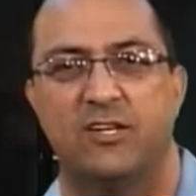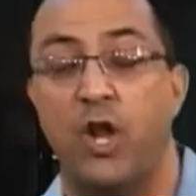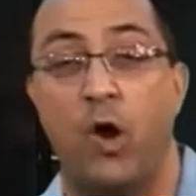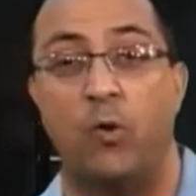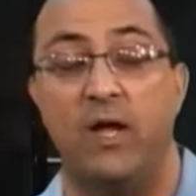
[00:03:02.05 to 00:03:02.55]

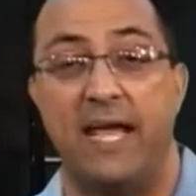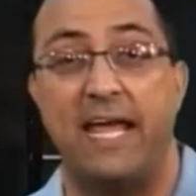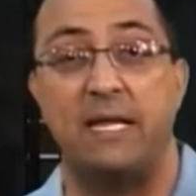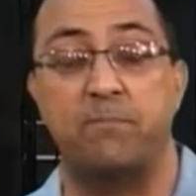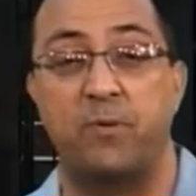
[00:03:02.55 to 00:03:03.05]
No,
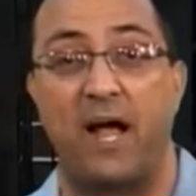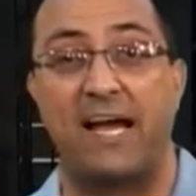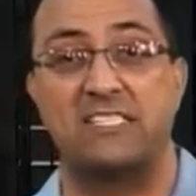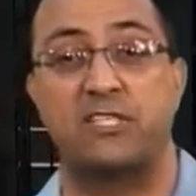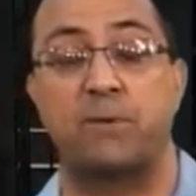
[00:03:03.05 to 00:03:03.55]
it
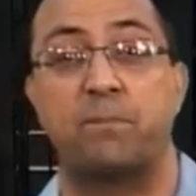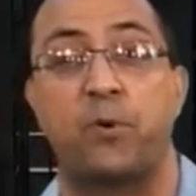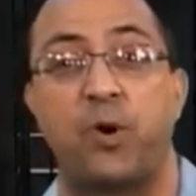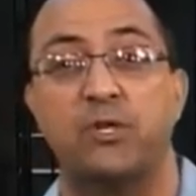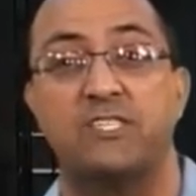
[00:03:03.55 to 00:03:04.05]
implies that the
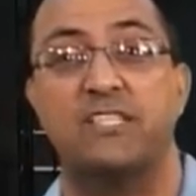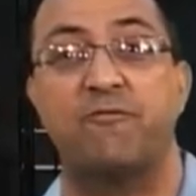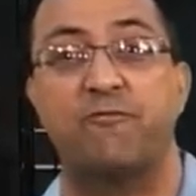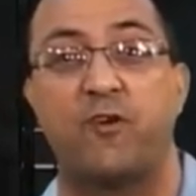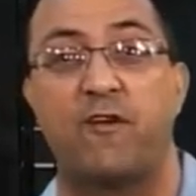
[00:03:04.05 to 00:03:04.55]
person
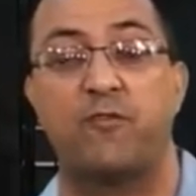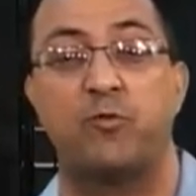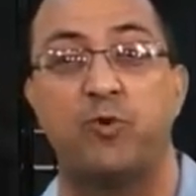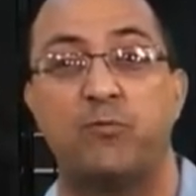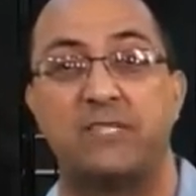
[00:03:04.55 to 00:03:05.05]
in front of the
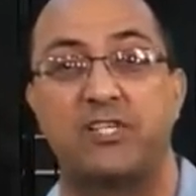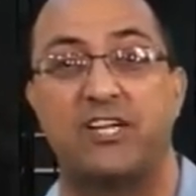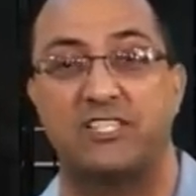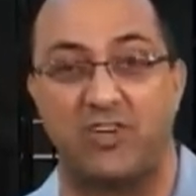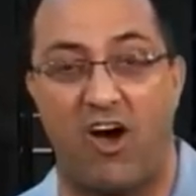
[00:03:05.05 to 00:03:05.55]
room is going
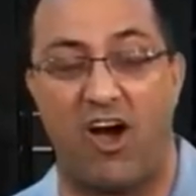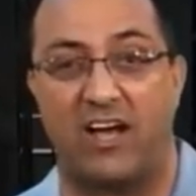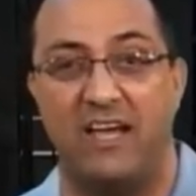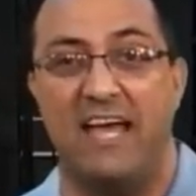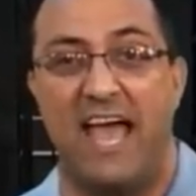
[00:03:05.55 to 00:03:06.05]
to
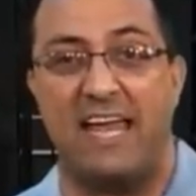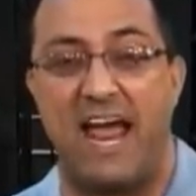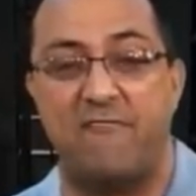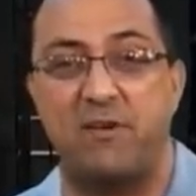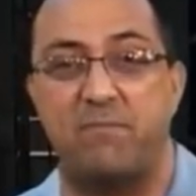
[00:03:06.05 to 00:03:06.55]
talk and
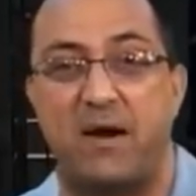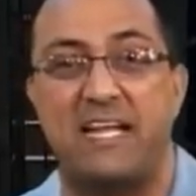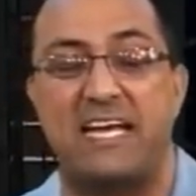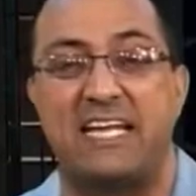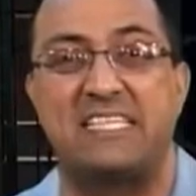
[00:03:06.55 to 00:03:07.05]

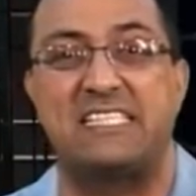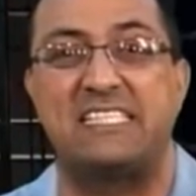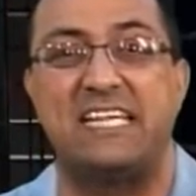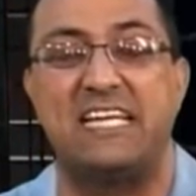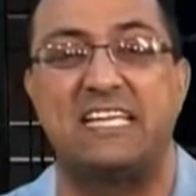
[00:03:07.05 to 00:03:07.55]
everybody in a
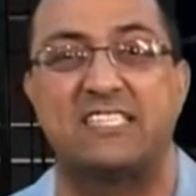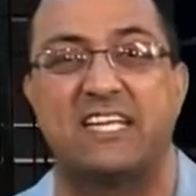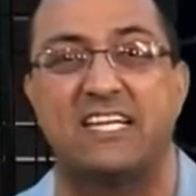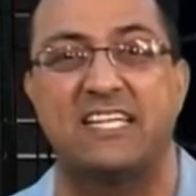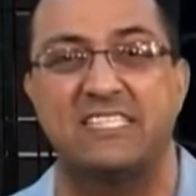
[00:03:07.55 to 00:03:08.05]
seat is
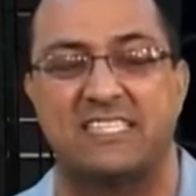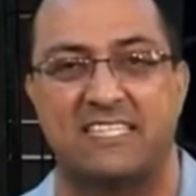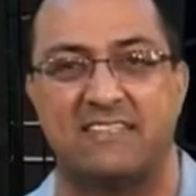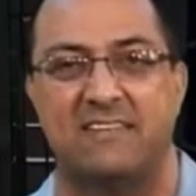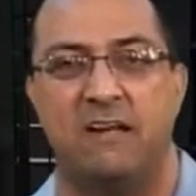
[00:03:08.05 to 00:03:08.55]
going to
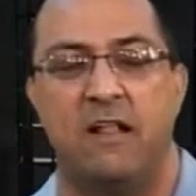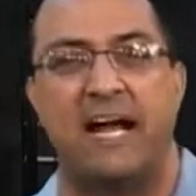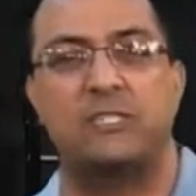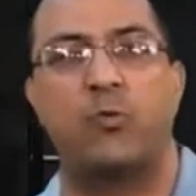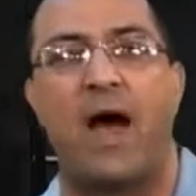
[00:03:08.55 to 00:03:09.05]
listen.
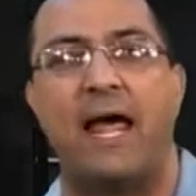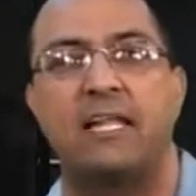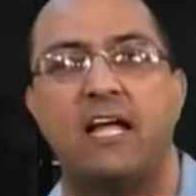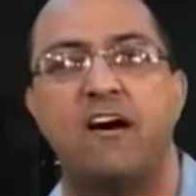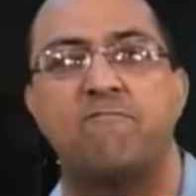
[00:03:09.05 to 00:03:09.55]
That's why I
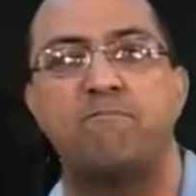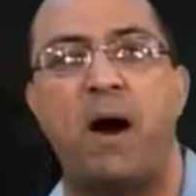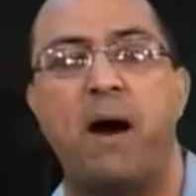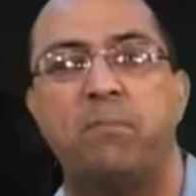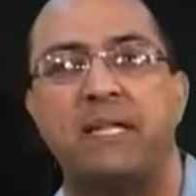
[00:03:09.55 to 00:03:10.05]
love
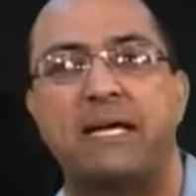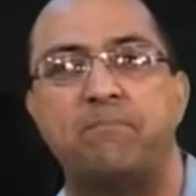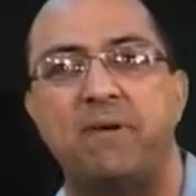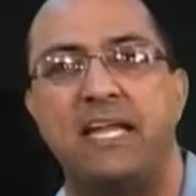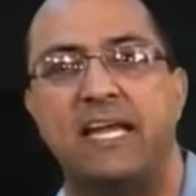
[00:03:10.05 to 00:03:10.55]
public
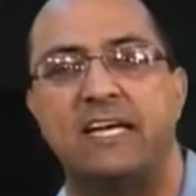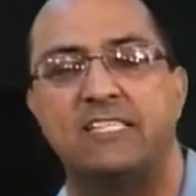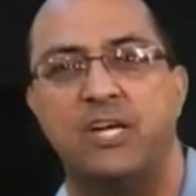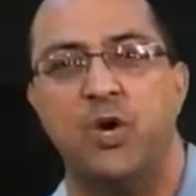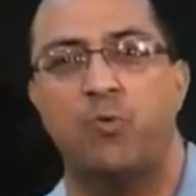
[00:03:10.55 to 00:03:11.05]

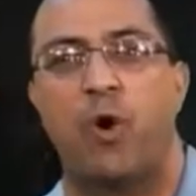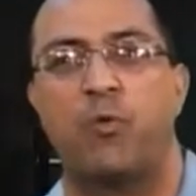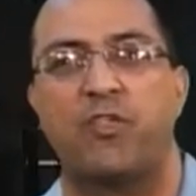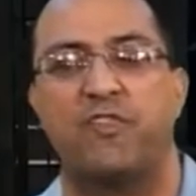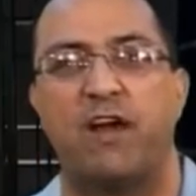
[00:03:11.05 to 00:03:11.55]
meetings where
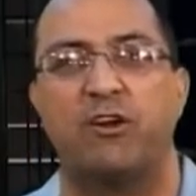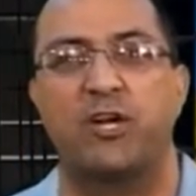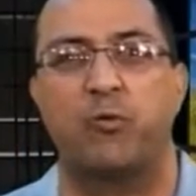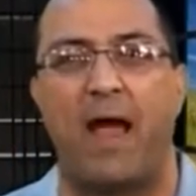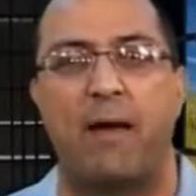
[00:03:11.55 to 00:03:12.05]
we're there to
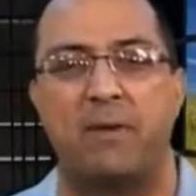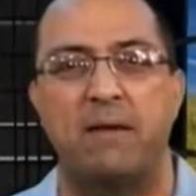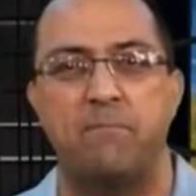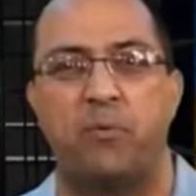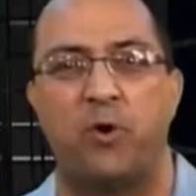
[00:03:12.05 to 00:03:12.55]
grab
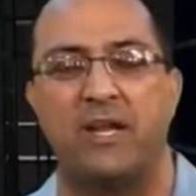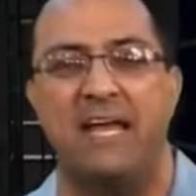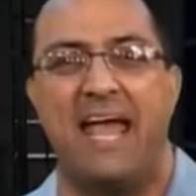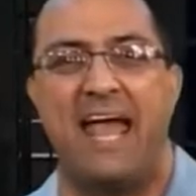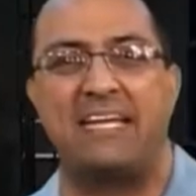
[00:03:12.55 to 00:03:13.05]
input
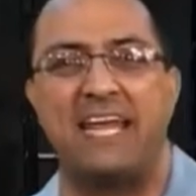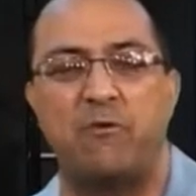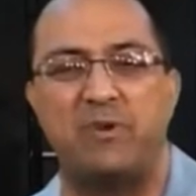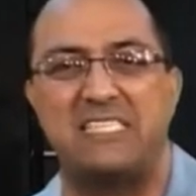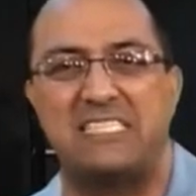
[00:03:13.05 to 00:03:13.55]
and
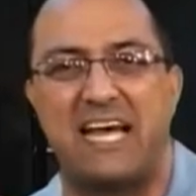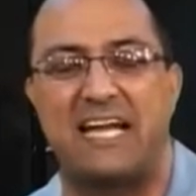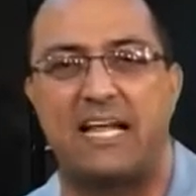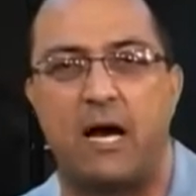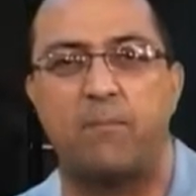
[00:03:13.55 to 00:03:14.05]
yet we set
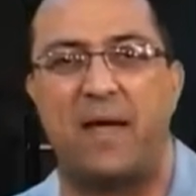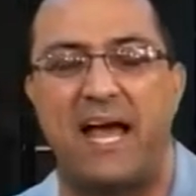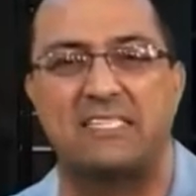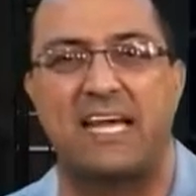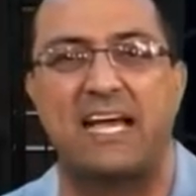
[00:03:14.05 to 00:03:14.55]
it up
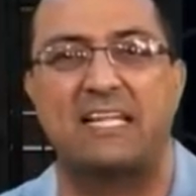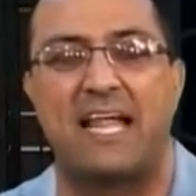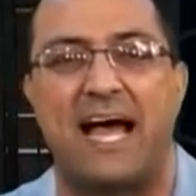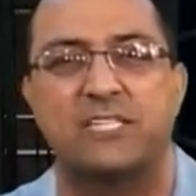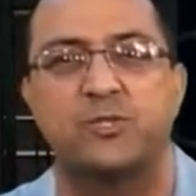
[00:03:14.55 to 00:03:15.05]
as a
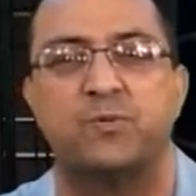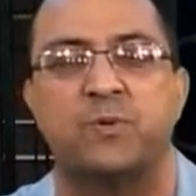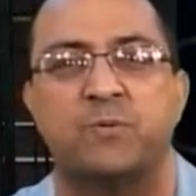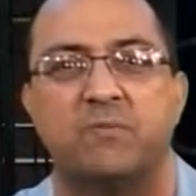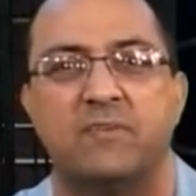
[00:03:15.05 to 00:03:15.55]

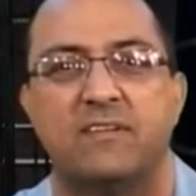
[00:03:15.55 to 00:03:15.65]
classroom.